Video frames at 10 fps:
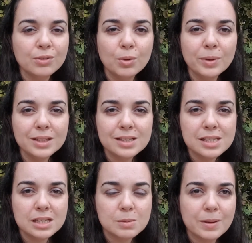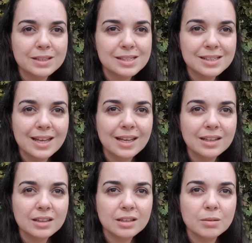nobody is expecting
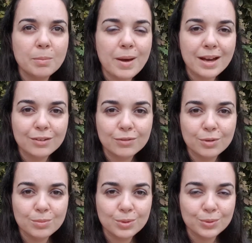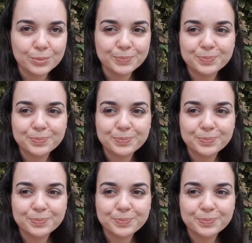anything back from you.